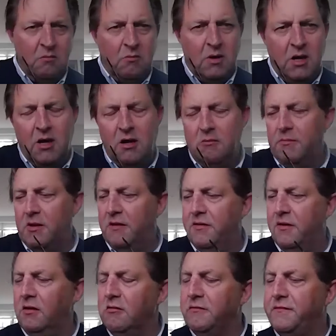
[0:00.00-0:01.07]
Well, I
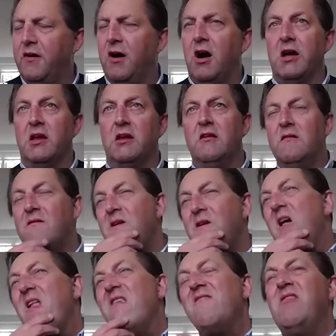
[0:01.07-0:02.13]
think you'll find
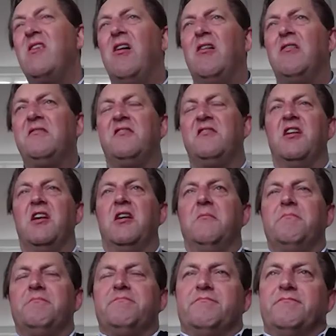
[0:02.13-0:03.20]
last
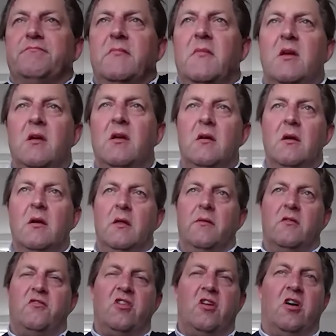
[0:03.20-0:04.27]
year the
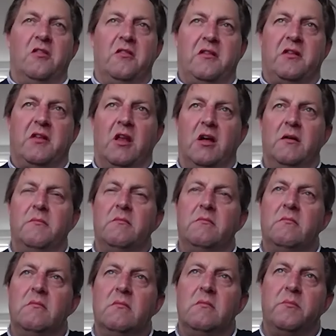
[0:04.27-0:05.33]
Chancellor
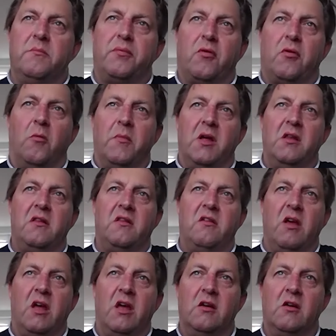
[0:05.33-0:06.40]
promised to
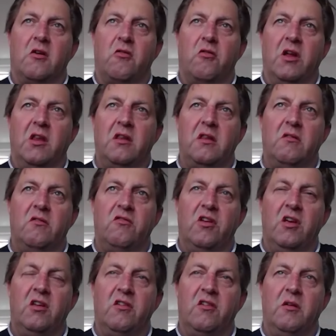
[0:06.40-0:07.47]
increase
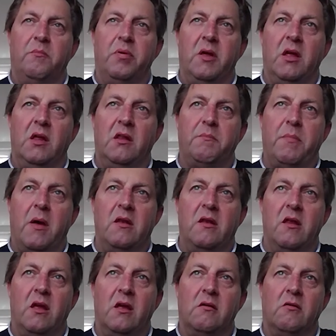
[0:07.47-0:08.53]
GDP
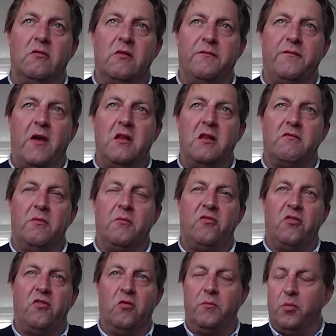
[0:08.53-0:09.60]
spending on defence from
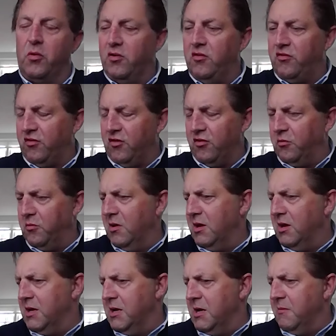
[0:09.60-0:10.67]
2.2% to
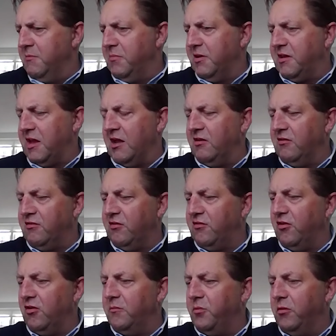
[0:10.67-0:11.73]

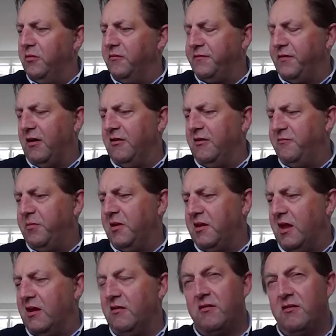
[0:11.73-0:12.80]

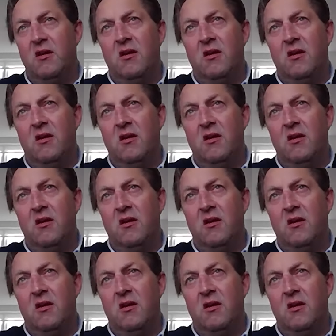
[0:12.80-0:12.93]
2.5%.